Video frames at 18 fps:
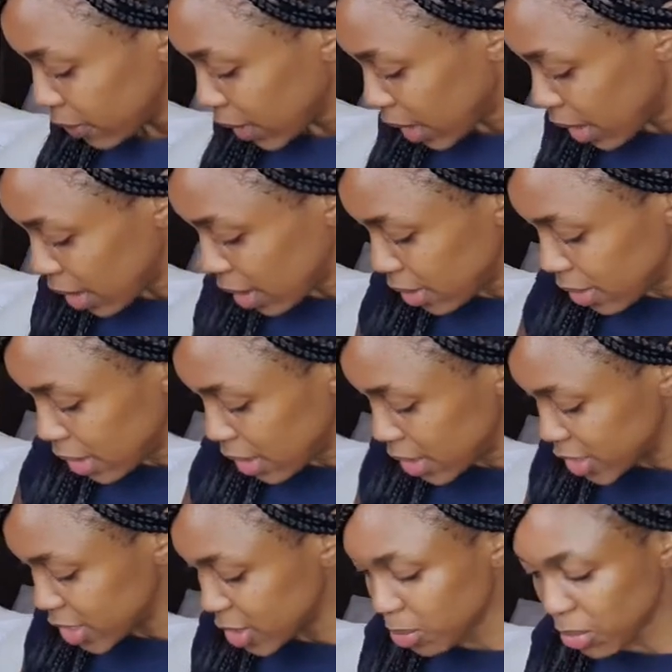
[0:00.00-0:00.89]
And
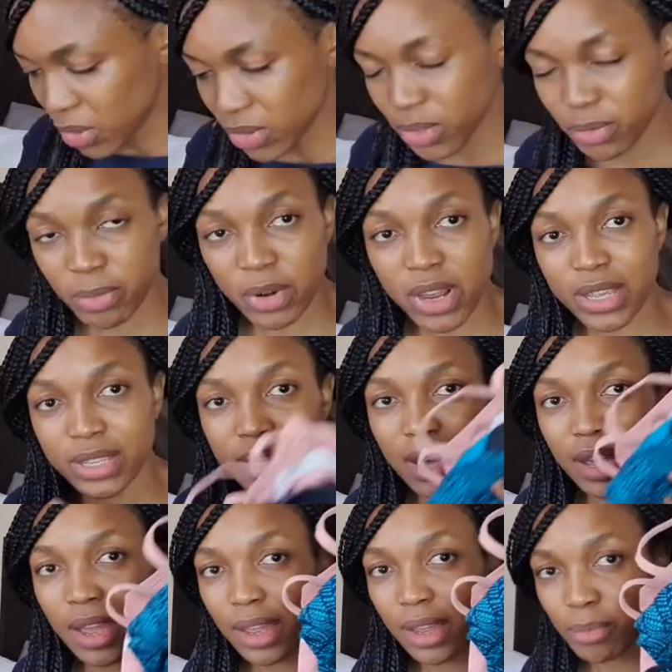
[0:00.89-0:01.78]
then sports bras, I
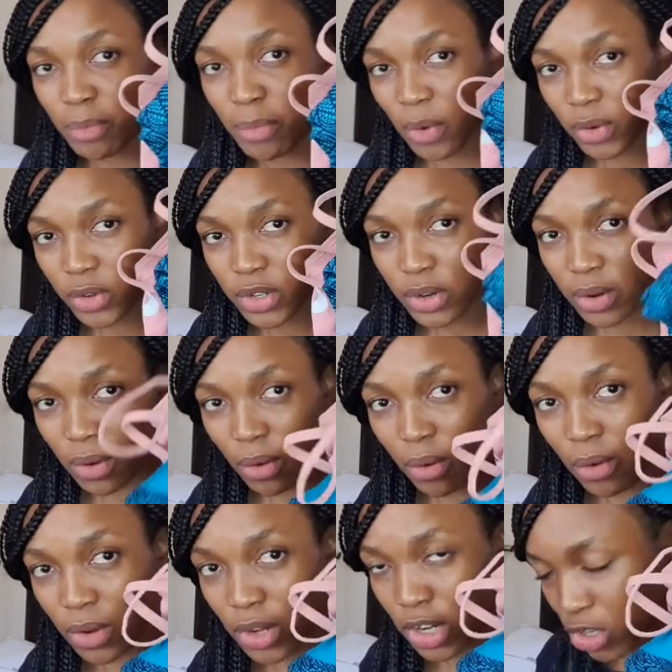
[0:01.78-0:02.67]
had brought
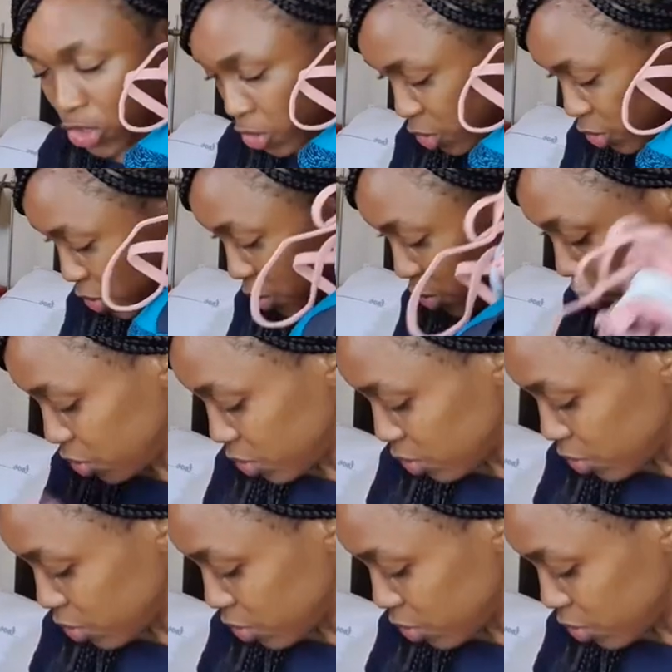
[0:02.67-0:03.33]
only two.